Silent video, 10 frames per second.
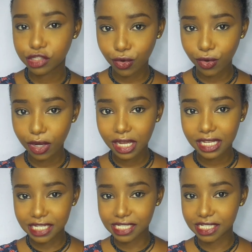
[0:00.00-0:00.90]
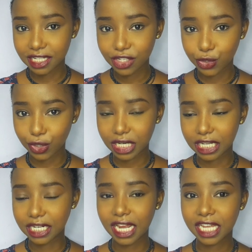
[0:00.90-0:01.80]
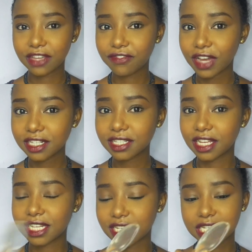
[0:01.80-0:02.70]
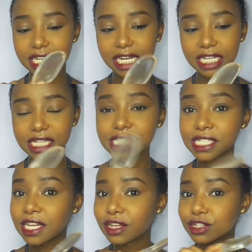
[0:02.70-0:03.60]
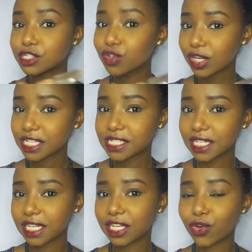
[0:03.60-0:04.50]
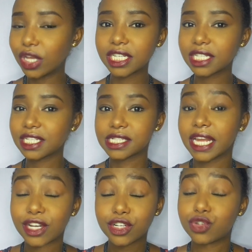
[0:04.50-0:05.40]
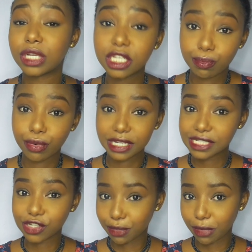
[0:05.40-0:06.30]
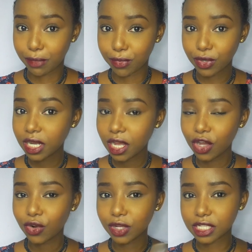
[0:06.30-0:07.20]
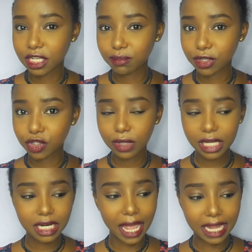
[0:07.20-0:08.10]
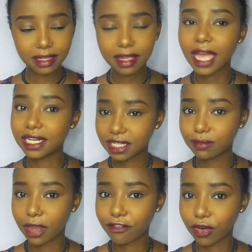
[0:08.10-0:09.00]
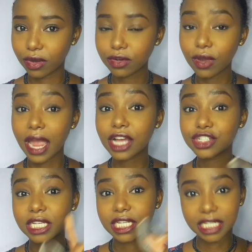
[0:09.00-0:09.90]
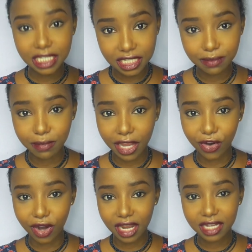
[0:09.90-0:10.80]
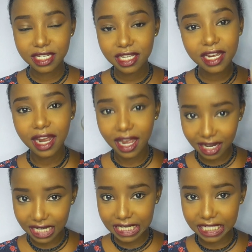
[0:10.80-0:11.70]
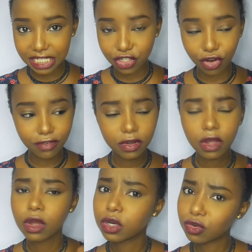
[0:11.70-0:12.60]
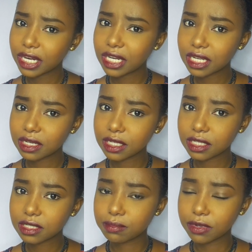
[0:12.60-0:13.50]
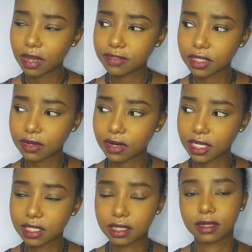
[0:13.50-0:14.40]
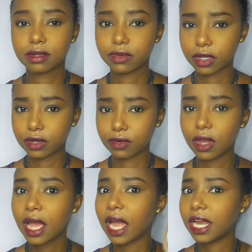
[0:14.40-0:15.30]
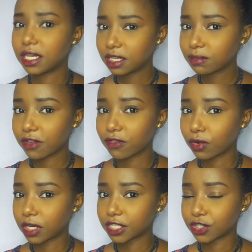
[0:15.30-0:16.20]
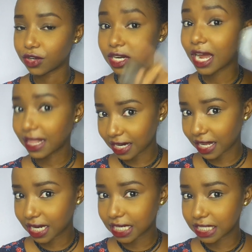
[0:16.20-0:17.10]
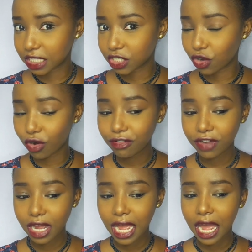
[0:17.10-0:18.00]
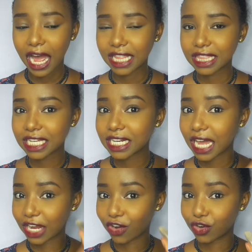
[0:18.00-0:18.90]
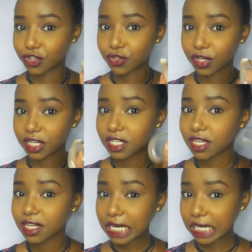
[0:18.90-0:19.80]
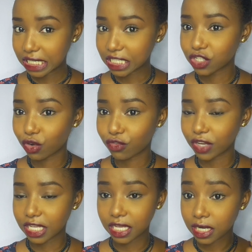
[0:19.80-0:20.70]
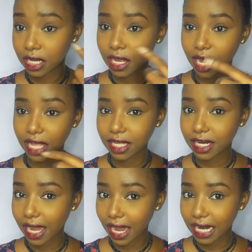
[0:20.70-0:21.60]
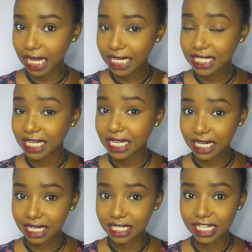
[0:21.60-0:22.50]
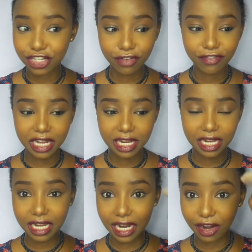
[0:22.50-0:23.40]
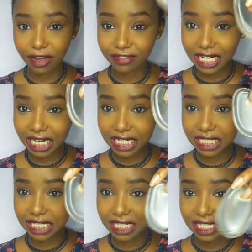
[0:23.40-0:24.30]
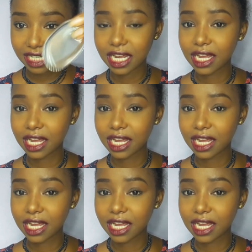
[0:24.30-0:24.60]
so easy to clean. Like the fact that it cleans so easily already is like 20 points on my book. Because in between, I did my I actually did my correcting, cleaned it off. No, I didn't clean it after correcting. Okay, no, I did my foundation and then I cleaned it off, and then I contoured, cleaned it off again, and then I highlighted, cleaned it off again, and now I've cleaned it